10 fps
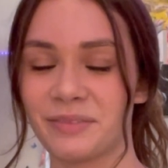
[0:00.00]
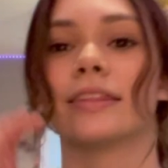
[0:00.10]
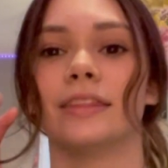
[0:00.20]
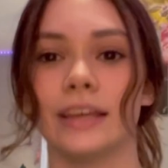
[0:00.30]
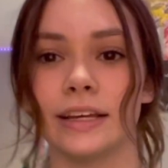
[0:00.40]

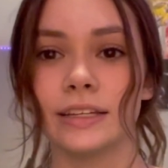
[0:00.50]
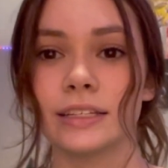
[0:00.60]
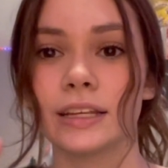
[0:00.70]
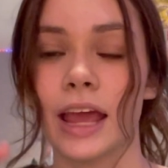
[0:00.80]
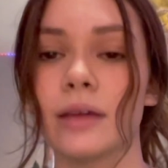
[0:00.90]
these
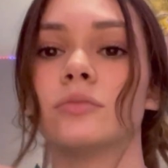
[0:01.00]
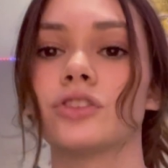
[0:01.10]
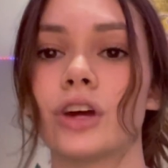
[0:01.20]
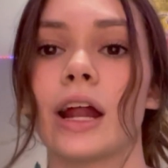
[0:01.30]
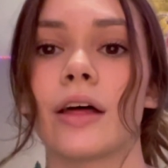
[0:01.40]
came
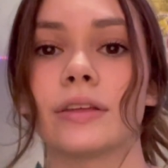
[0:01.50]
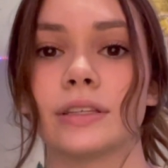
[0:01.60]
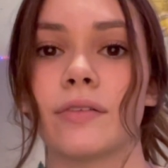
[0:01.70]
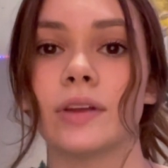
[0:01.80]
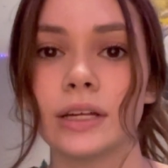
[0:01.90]
straight out of the
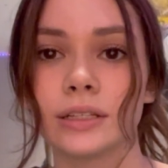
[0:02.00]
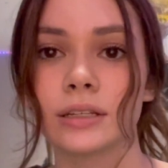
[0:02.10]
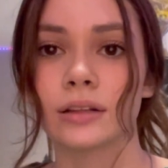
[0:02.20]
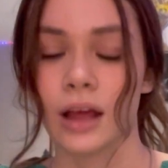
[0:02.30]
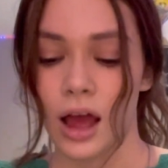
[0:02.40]
70s.
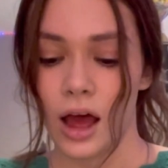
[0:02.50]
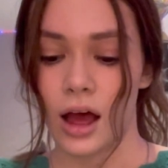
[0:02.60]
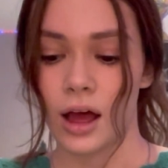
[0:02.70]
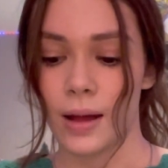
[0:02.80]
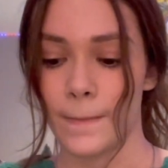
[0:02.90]

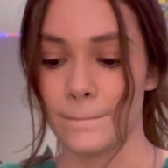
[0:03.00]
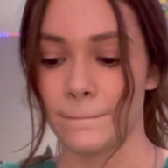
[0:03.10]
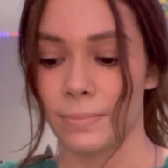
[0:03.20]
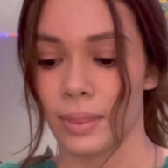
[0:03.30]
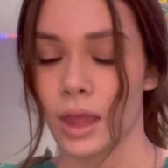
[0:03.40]
Um,
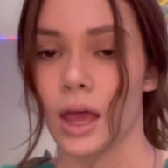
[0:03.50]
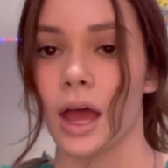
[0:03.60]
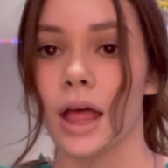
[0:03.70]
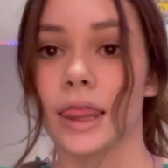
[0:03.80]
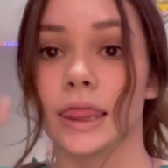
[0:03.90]

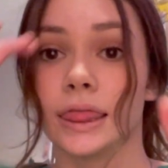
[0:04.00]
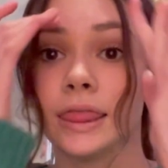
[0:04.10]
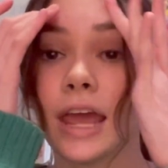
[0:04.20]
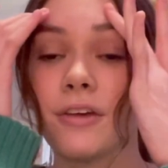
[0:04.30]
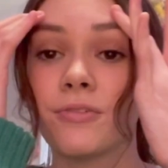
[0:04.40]

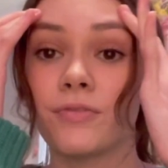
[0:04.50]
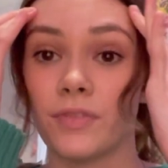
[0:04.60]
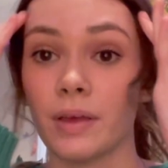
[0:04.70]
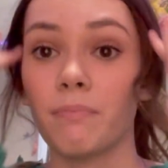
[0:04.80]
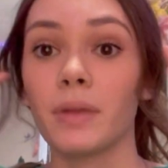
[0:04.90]
they
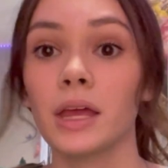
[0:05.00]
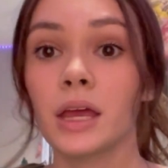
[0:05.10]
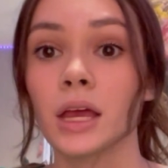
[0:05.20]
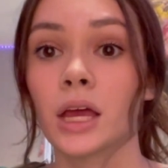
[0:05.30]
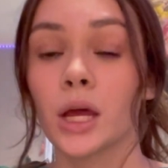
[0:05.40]
fit
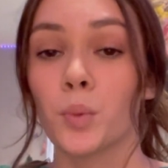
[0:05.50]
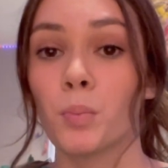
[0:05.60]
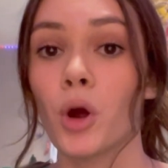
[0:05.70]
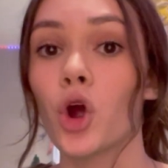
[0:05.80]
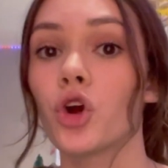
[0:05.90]
me
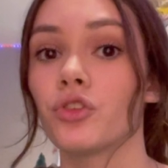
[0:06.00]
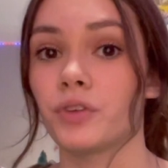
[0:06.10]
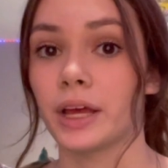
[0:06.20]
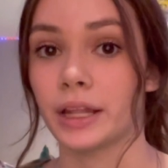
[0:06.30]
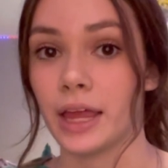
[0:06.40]

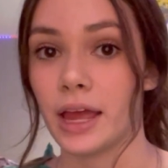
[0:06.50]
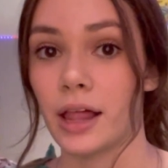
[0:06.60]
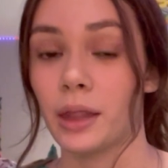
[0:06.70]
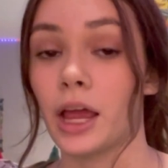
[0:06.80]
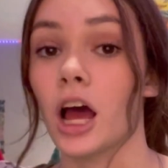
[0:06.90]
perfectly,
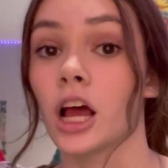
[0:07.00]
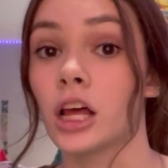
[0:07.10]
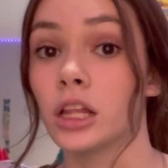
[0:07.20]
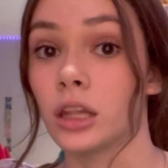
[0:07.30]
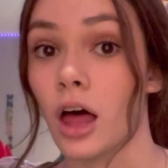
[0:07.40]
like a
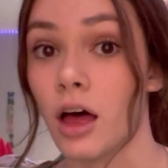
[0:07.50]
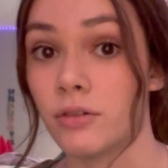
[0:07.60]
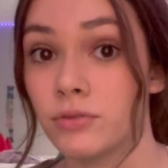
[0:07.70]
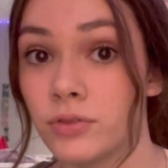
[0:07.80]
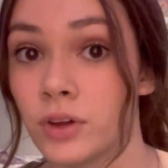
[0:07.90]

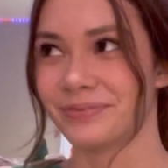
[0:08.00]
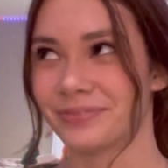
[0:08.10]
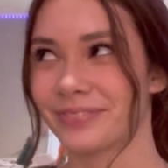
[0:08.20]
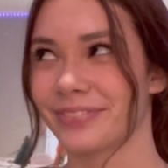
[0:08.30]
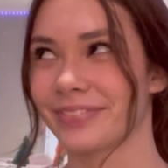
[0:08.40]
glove.
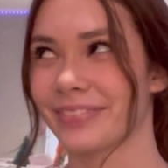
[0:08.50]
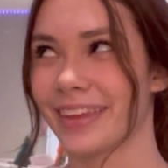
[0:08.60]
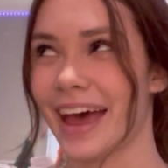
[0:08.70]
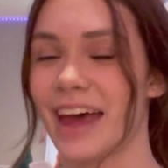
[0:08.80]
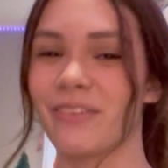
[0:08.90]

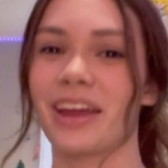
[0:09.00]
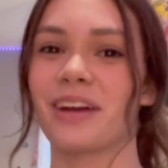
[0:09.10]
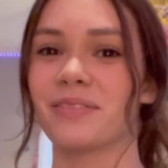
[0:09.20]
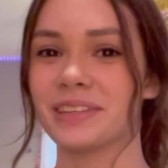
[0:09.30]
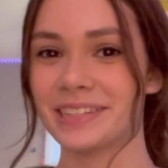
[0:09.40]
I don't care
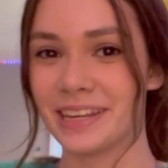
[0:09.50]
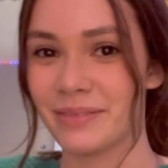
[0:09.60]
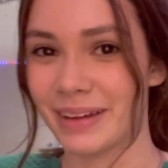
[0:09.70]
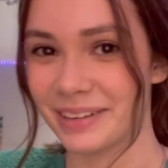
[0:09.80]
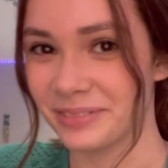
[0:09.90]
if this is
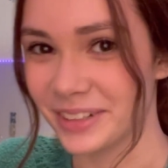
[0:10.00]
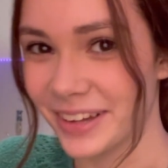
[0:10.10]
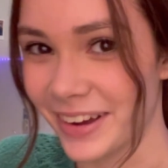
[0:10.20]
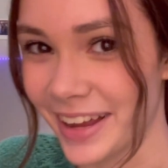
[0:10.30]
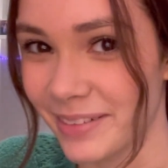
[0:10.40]
TMI, we're
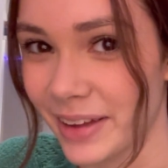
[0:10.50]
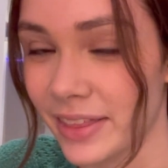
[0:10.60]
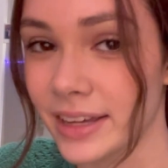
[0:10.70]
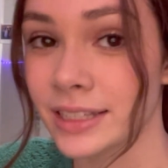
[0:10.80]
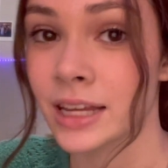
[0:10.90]
talking about
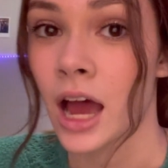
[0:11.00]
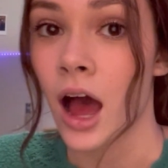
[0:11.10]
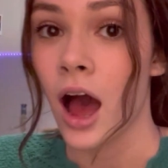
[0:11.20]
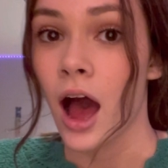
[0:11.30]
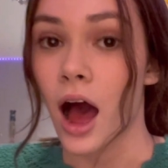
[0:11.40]
this.
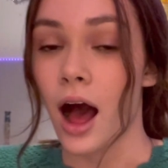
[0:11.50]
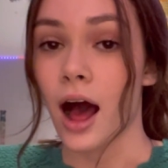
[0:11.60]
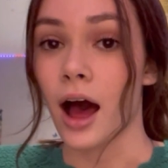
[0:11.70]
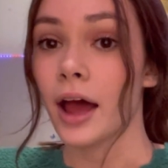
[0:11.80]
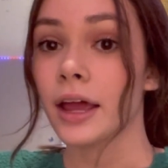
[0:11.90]

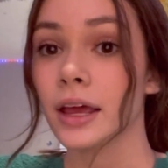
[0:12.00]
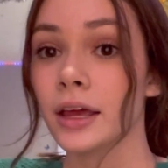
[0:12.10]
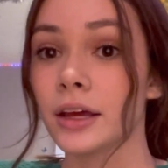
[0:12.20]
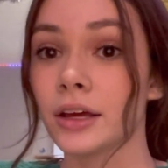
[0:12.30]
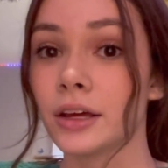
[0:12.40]
I
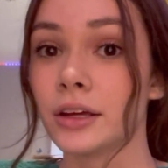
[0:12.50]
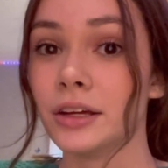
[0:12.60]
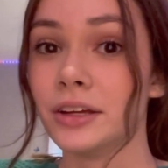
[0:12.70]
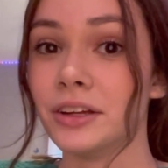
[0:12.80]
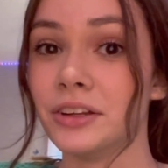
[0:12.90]

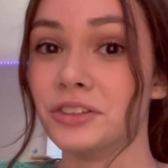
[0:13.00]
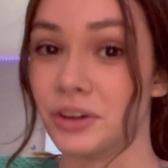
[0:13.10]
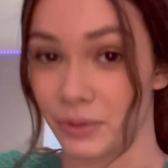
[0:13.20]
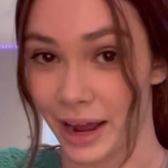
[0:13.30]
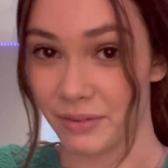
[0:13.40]

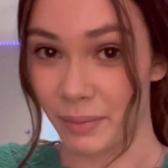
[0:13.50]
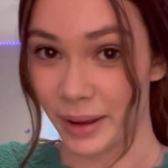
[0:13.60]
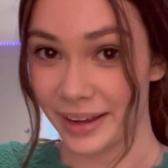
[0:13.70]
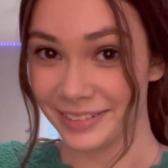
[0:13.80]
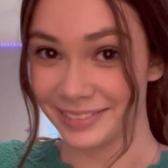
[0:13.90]
don't have a butt.